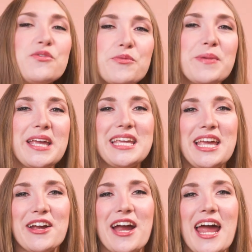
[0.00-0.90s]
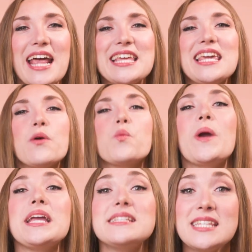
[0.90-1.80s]
you for being here, and I can't
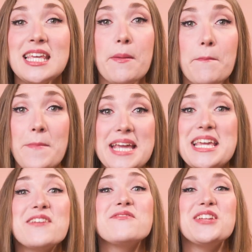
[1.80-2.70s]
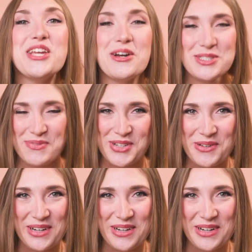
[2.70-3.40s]
wait to keep making videos for you